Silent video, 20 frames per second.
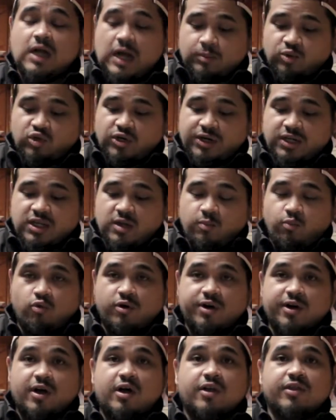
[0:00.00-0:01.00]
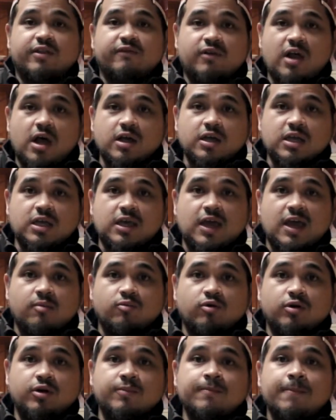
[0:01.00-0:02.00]
I'm trying to keep one on the vlogging
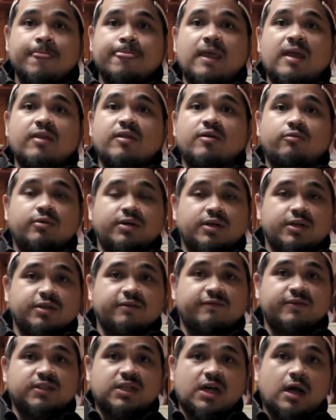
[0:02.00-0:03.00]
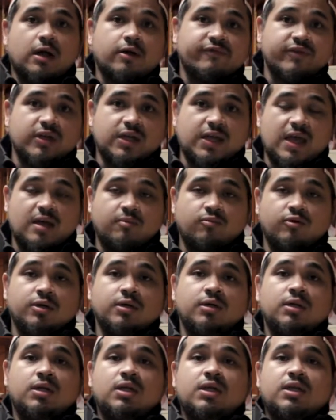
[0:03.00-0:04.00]
camera and then one on the photography camera.
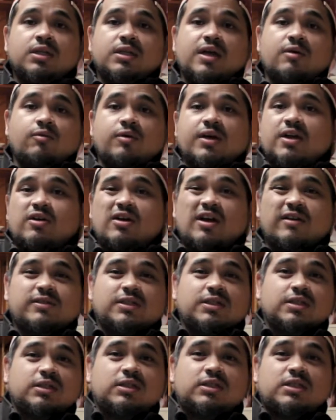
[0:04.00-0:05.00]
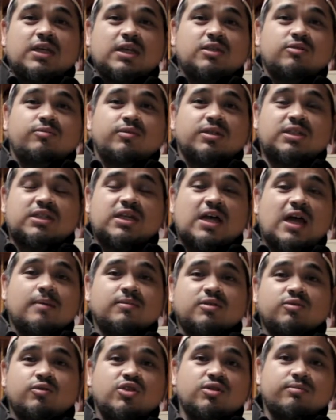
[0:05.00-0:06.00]
That way I don't have to take so much
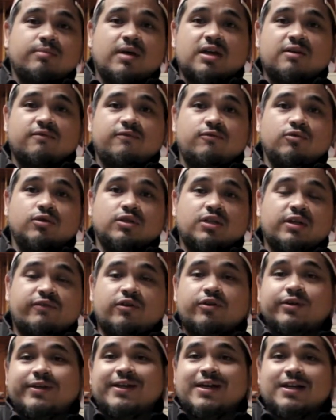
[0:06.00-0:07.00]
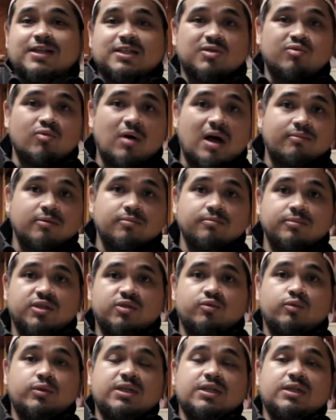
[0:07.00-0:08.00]
time switching back and forth. I've already got to swap them
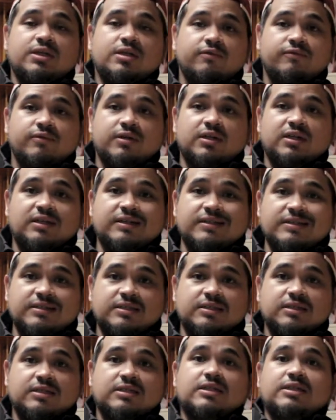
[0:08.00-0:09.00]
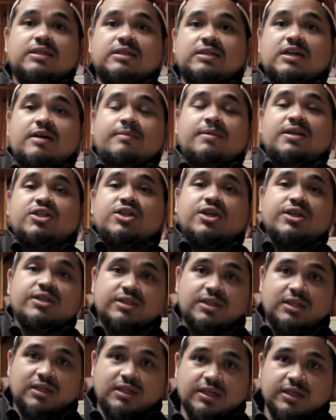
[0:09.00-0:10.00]
between different lenses anytime I
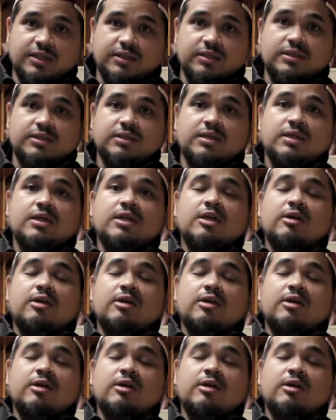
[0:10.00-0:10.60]
change the lens.